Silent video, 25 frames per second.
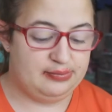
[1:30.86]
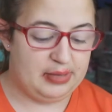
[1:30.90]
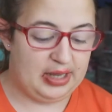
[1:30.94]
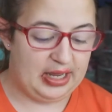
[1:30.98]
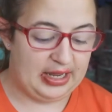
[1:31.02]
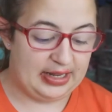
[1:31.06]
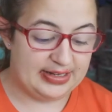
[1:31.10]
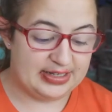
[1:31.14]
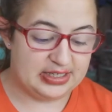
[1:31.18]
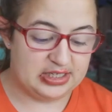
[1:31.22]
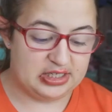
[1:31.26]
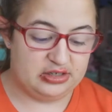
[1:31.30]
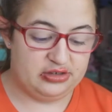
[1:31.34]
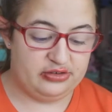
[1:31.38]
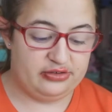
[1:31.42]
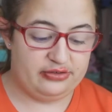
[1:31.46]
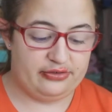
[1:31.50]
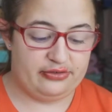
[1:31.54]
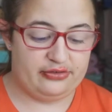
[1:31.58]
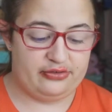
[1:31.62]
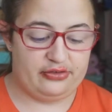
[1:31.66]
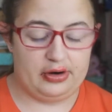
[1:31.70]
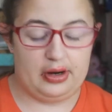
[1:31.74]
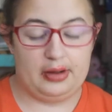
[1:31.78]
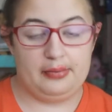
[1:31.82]
Peyton
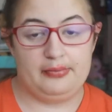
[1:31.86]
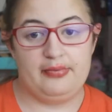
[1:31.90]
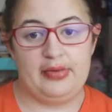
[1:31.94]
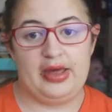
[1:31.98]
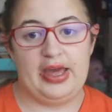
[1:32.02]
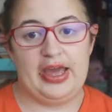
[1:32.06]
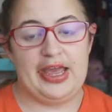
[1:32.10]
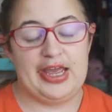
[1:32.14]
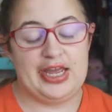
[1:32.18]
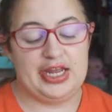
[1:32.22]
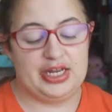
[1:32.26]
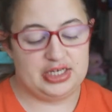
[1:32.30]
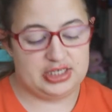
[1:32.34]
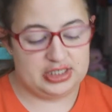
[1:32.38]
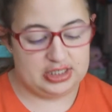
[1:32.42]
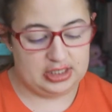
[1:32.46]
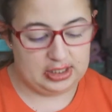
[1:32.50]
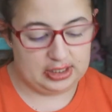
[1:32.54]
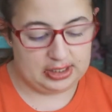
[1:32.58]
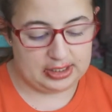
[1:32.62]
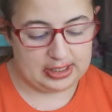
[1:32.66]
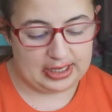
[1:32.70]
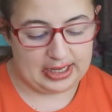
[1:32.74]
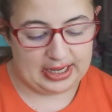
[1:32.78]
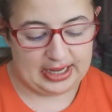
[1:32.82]
from
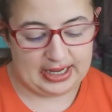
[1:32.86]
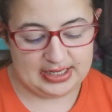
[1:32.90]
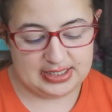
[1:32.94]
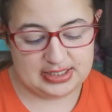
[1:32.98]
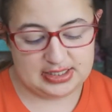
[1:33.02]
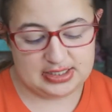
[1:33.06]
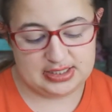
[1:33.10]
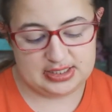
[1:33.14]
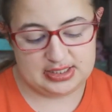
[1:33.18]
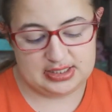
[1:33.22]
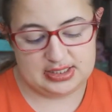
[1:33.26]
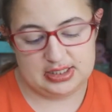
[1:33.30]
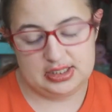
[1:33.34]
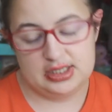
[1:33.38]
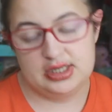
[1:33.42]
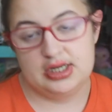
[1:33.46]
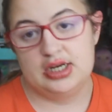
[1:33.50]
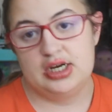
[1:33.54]
agcats